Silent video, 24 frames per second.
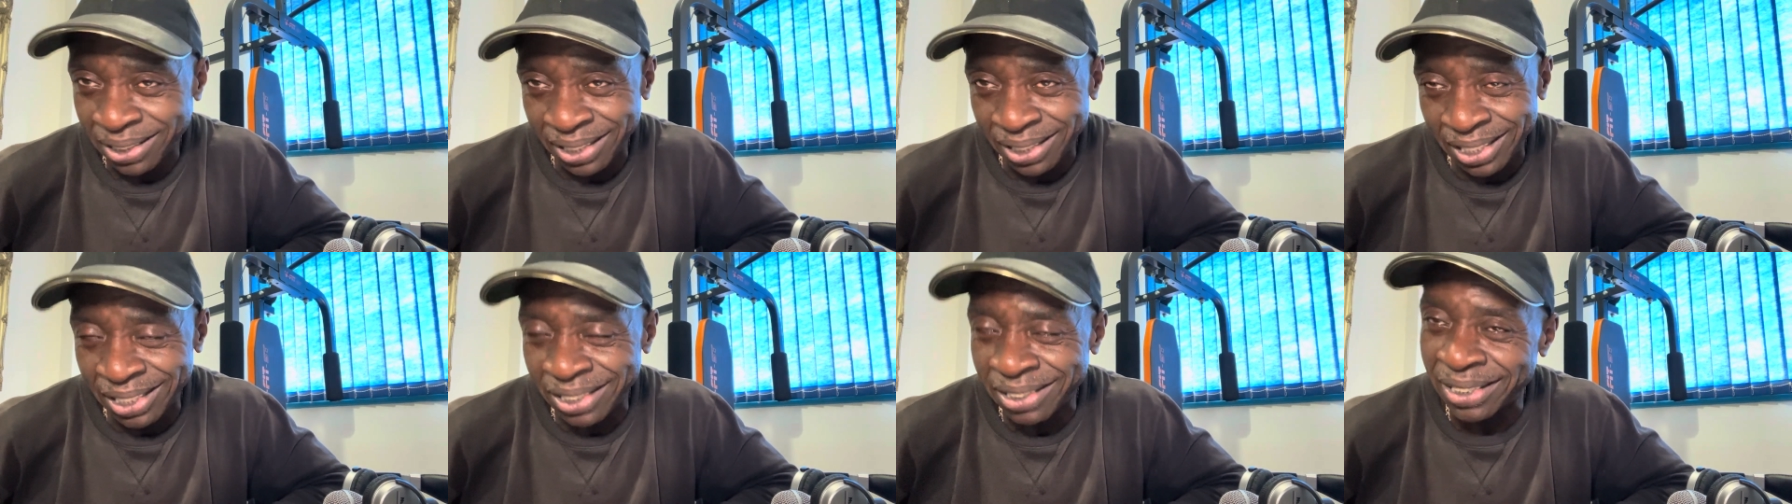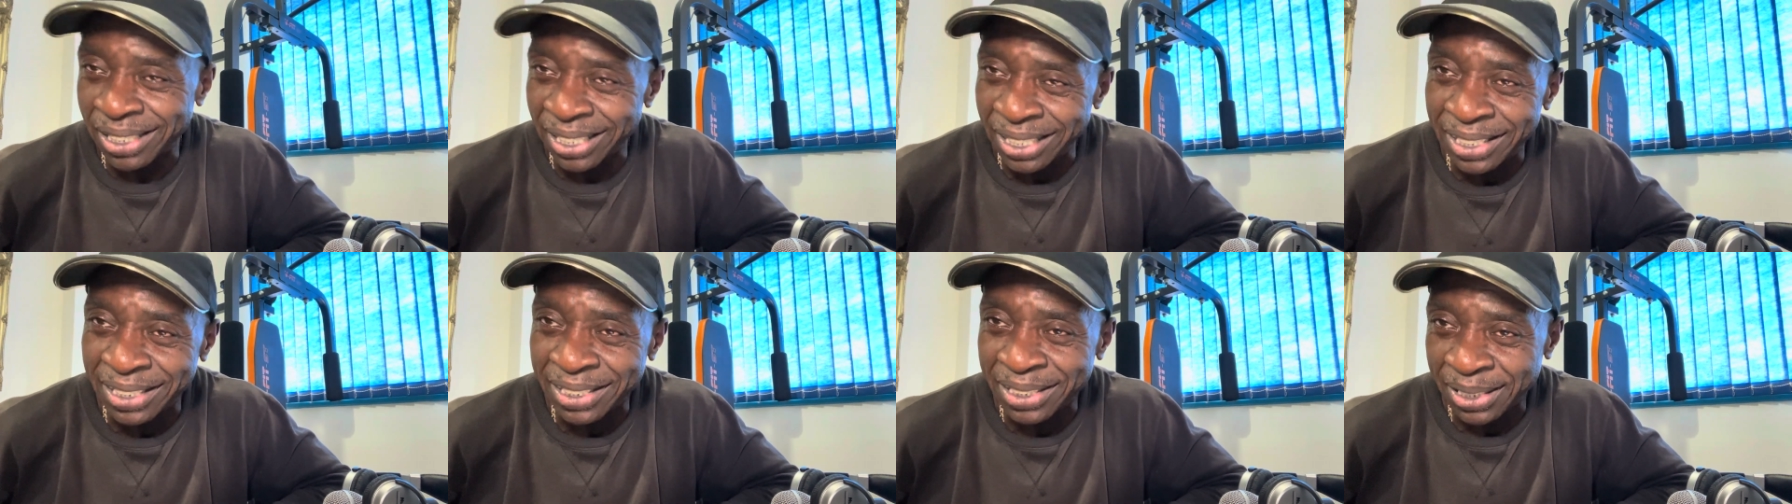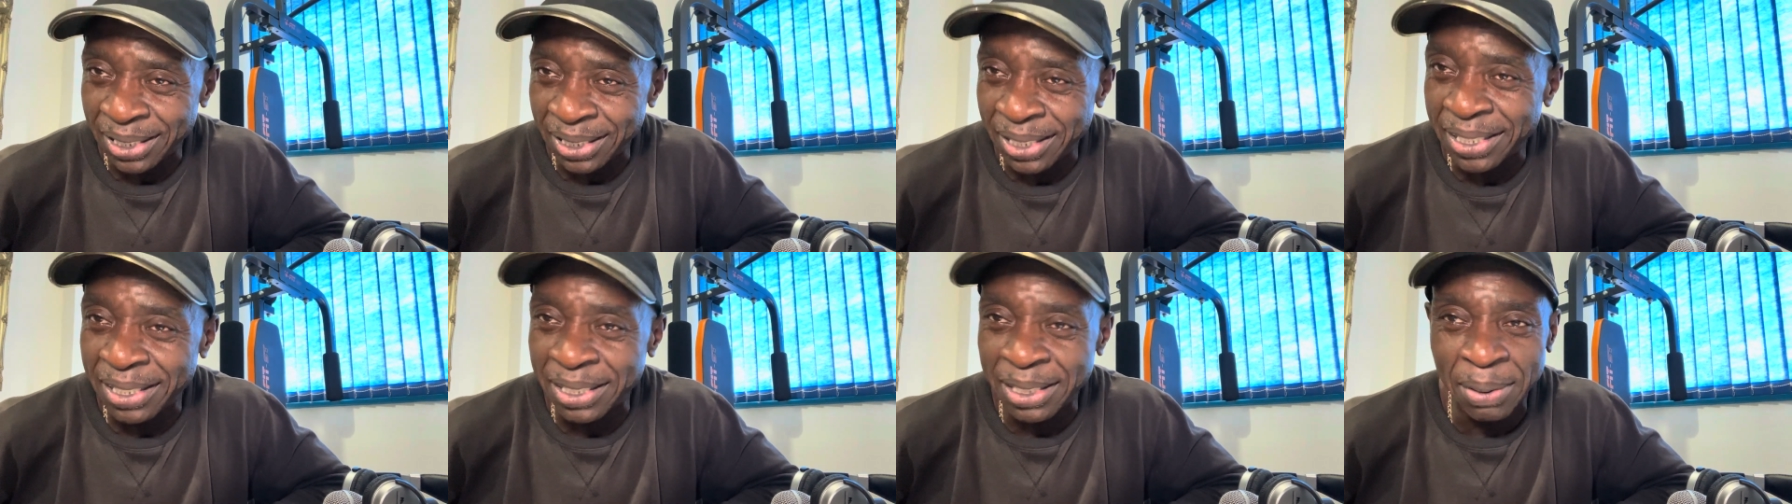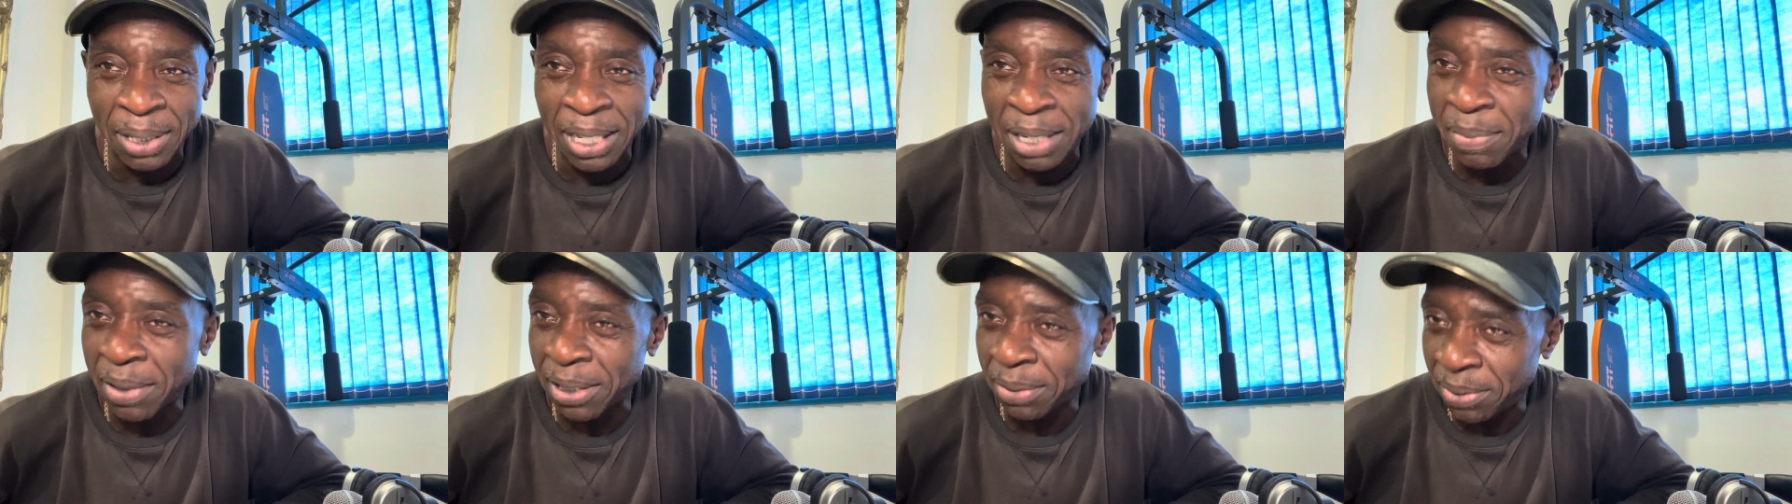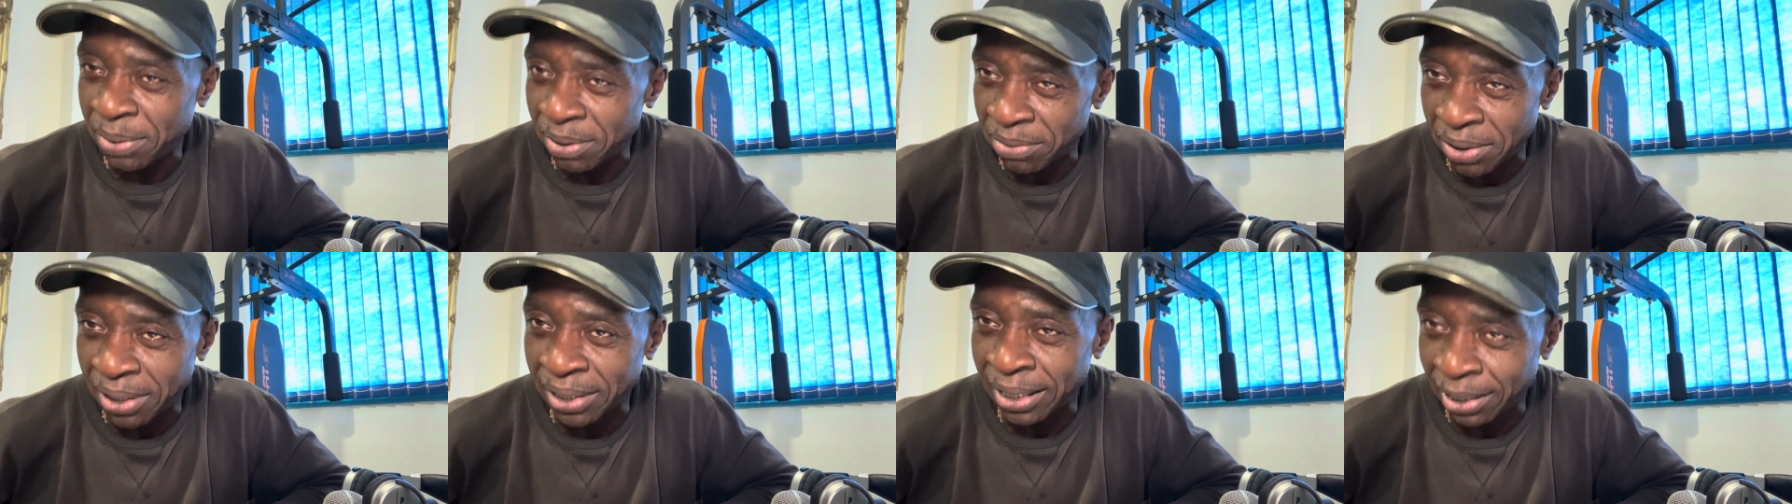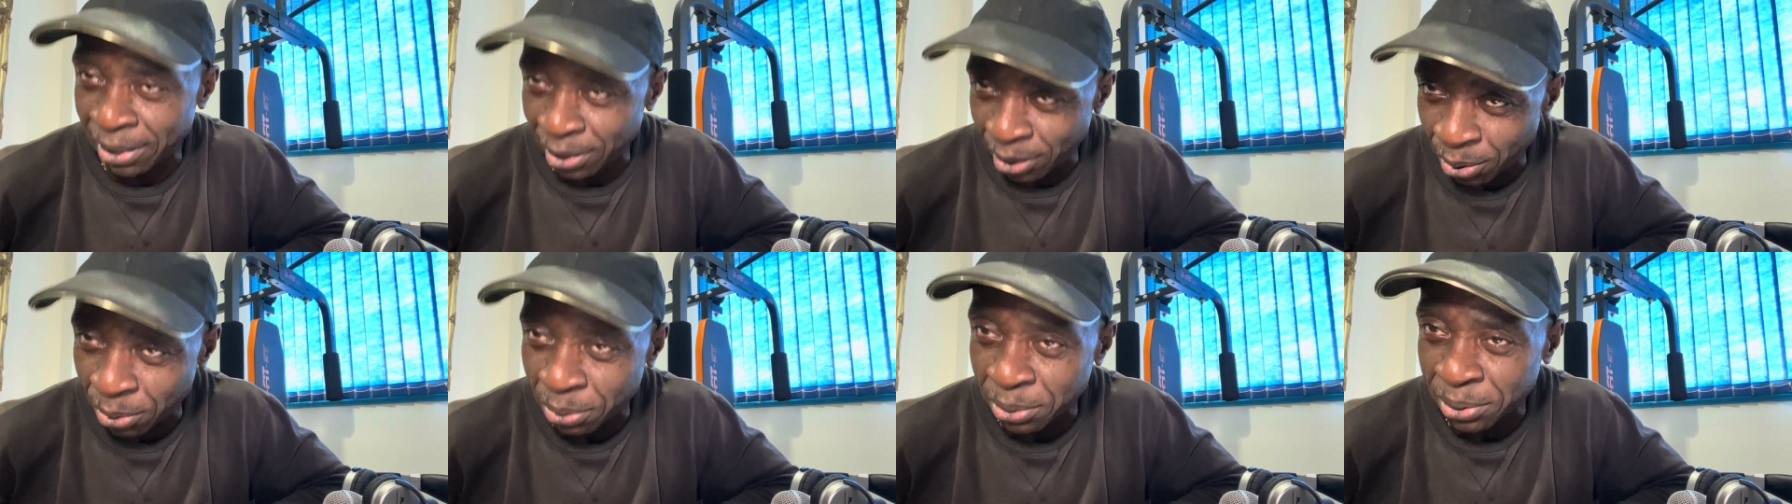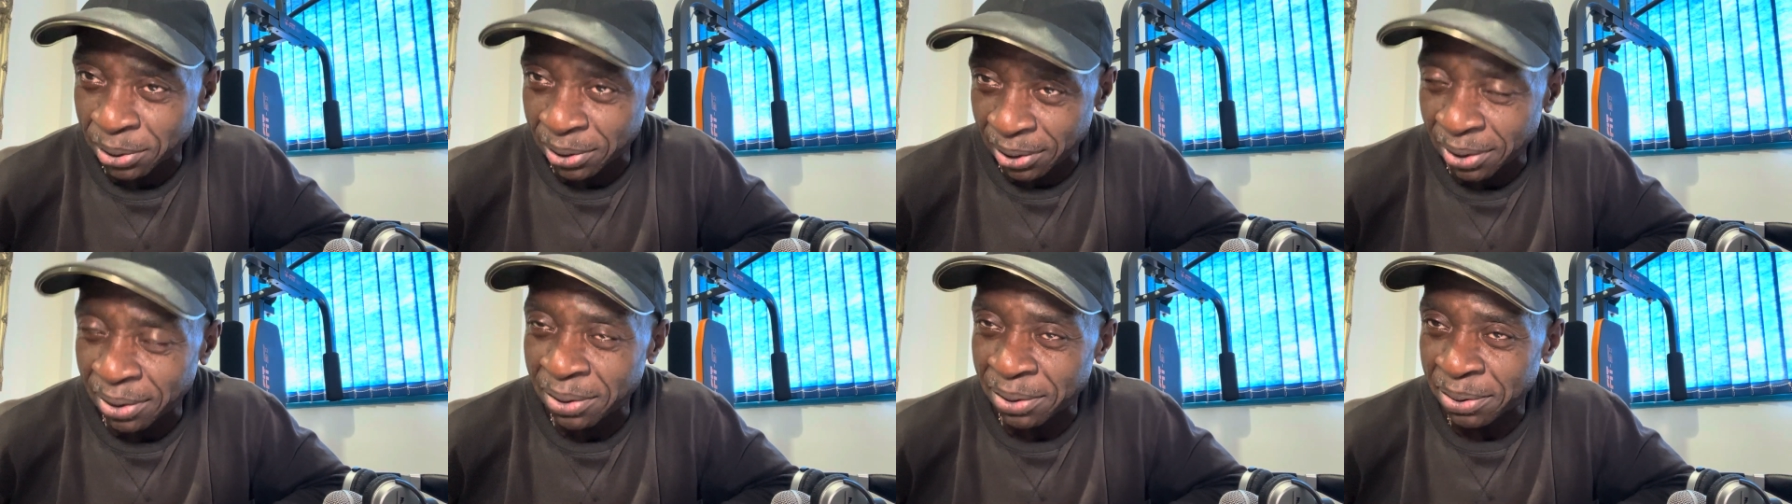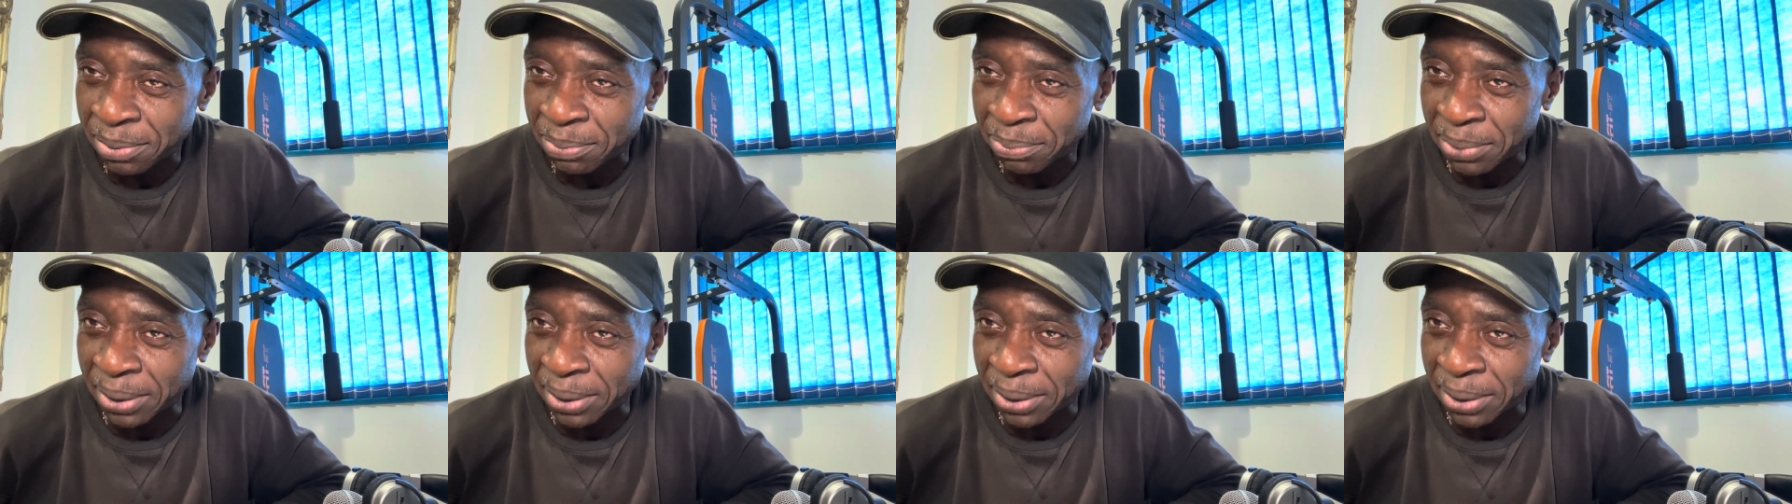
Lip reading: he must be running close to.